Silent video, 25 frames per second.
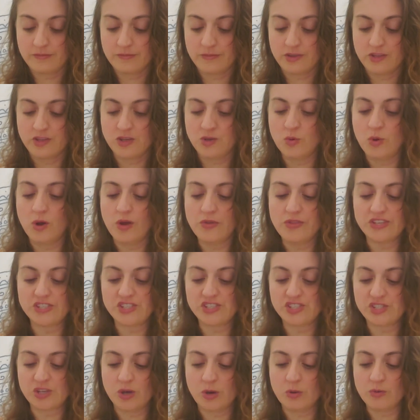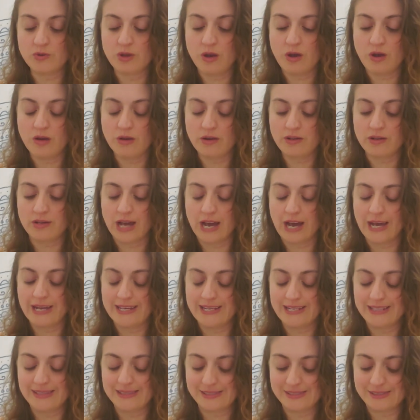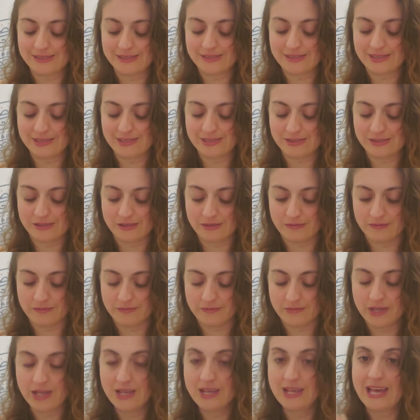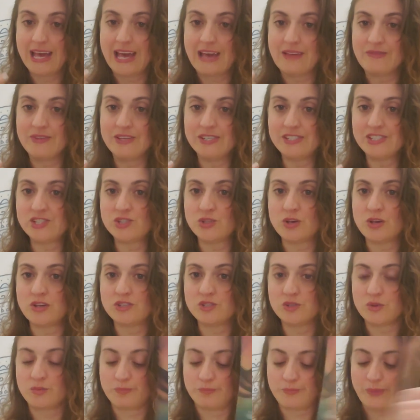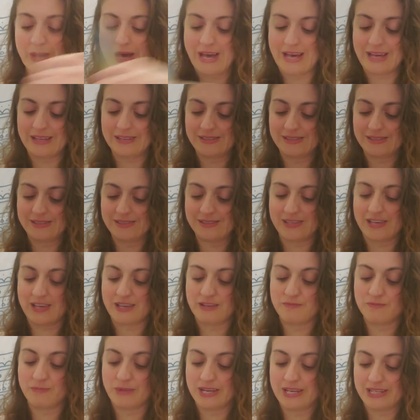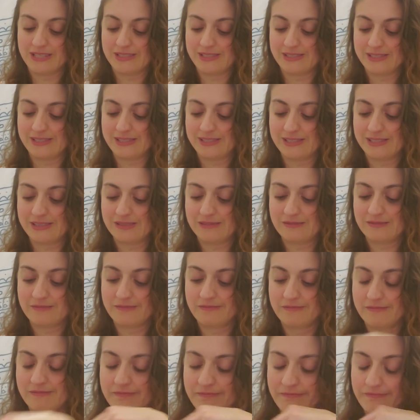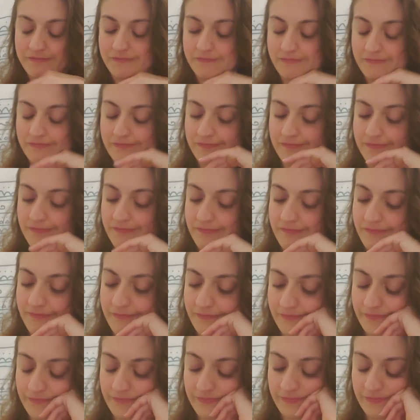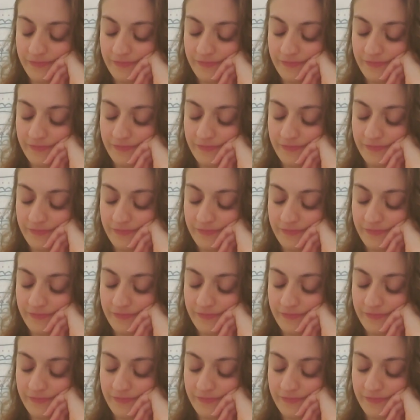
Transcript: You are the sonar guidance system. And this is also bats and mice. Hmm.